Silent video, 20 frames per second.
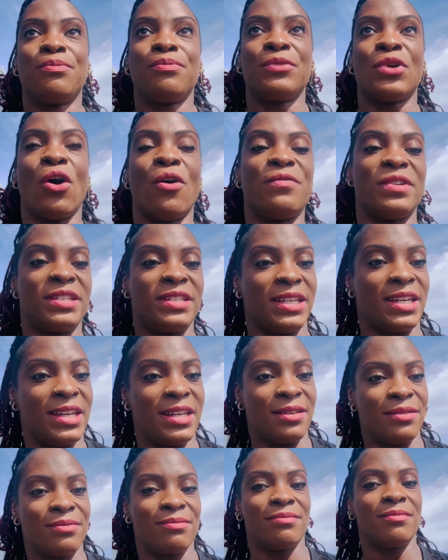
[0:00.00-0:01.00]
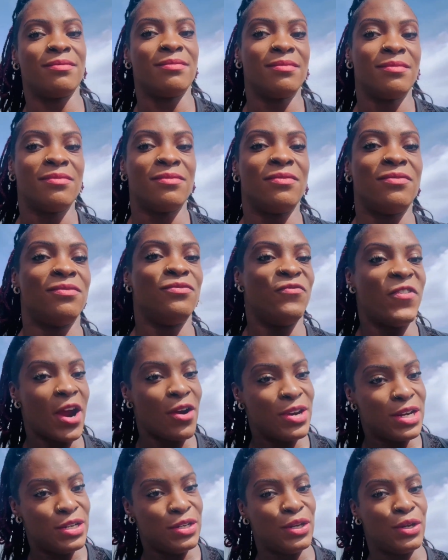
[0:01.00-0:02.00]
Obviously,
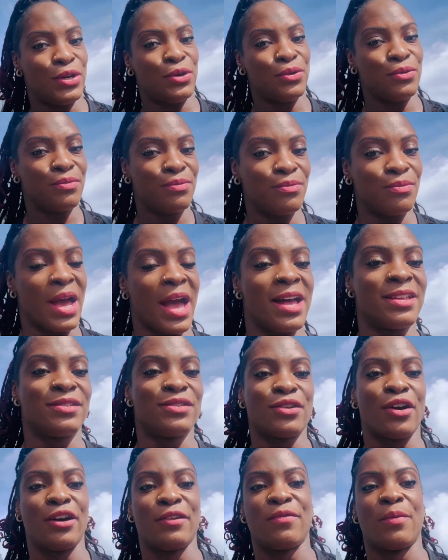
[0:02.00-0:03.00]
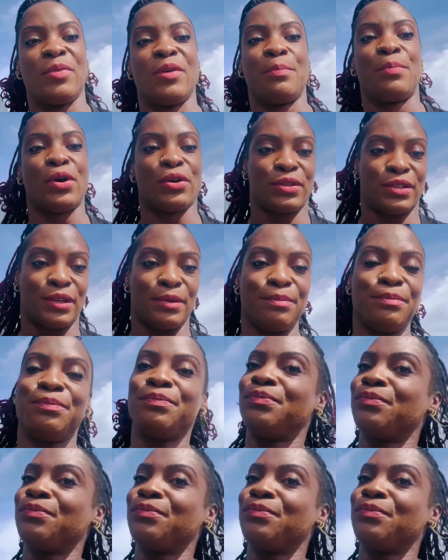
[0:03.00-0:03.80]
very new and starting from the bottom.